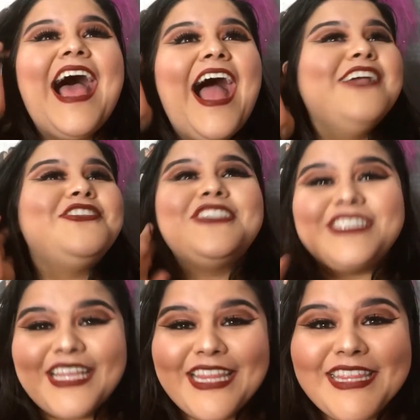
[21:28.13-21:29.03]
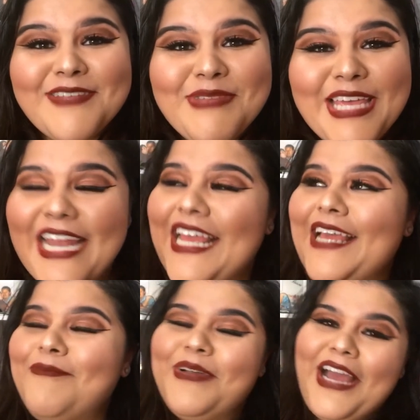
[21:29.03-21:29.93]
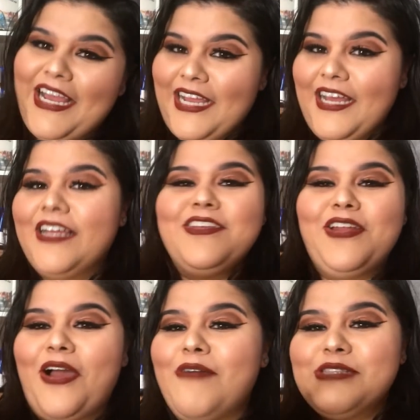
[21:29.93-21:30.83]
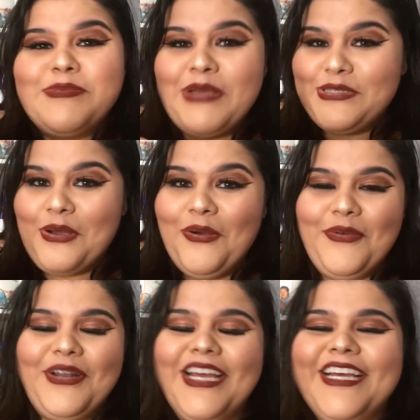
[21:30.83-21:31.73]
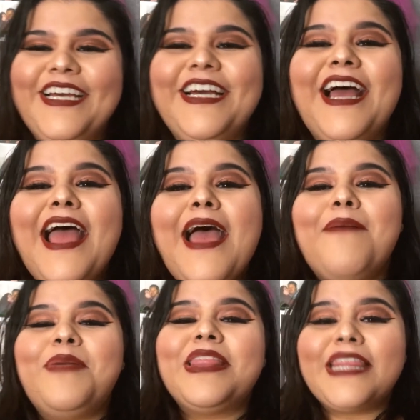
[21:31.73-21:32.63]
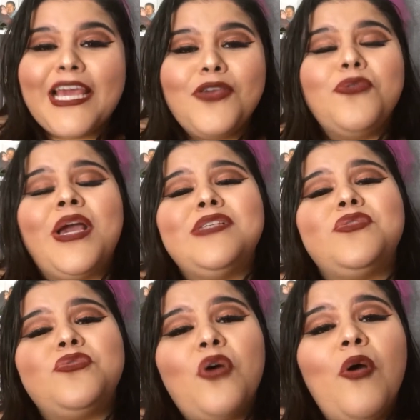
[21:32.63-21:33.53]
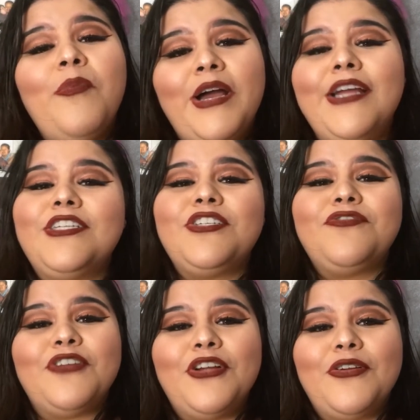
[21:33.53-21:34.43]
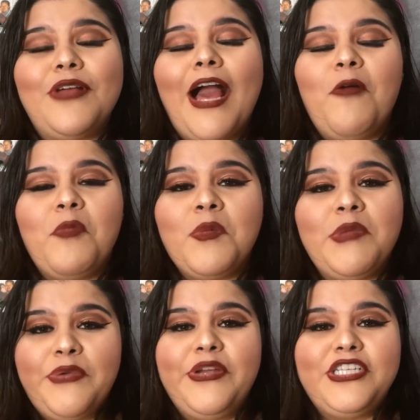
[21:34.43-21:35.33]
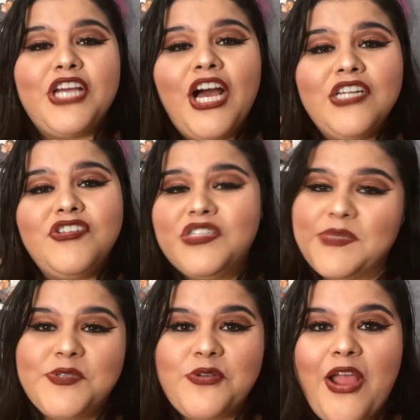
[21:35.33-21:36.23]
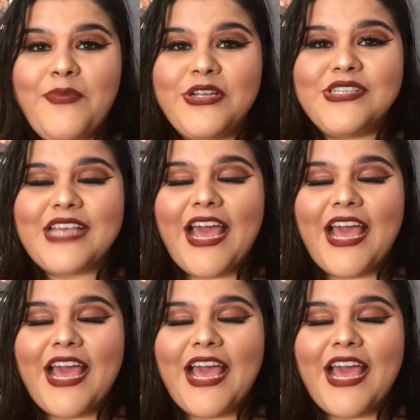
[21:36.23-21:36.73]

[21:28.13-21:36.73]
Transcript: I should have said that in the beginning, but I was in my zone. But thank you guys so much for helping me reach 100 subscribers.